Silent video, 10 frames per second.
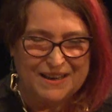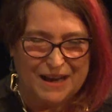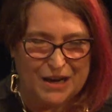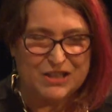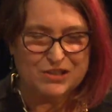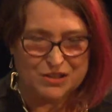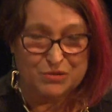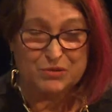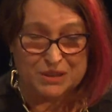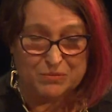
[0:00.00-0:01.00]
I just
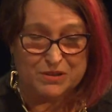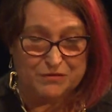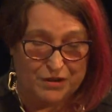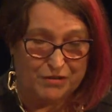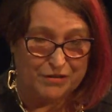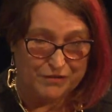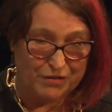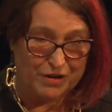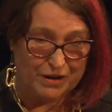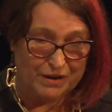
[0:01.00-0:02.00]
thought it was a very,
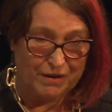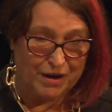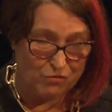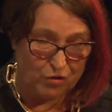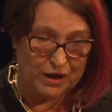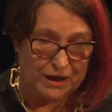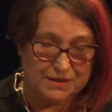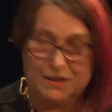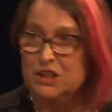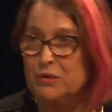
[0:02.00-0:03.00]
very ironic
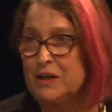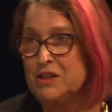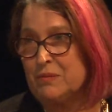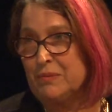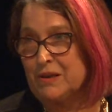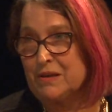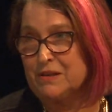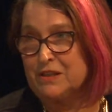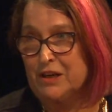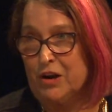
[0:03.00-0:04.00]
situation
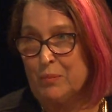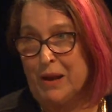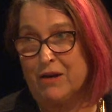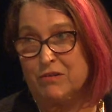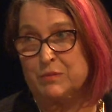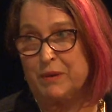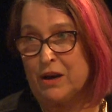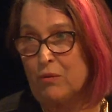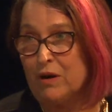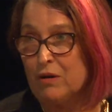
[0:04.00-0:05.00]
because parents pay
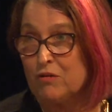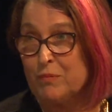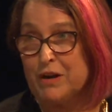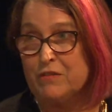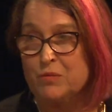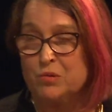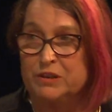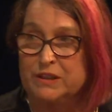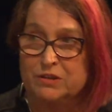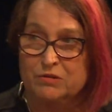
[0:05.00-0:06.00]
quite a lot of money for
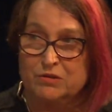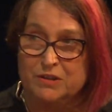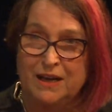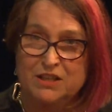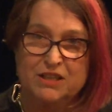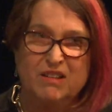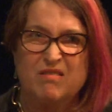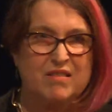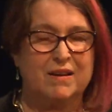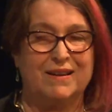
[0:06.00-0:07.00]
boarding schools, and I actually don't
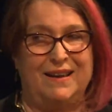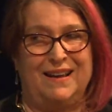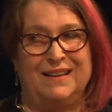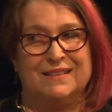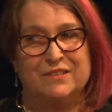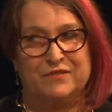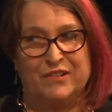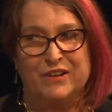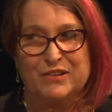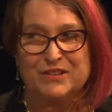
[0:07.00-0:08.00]
think I had a
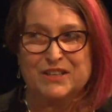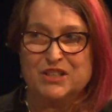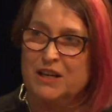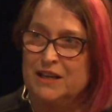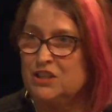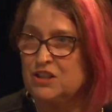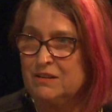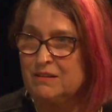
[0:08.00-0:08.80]
very good education.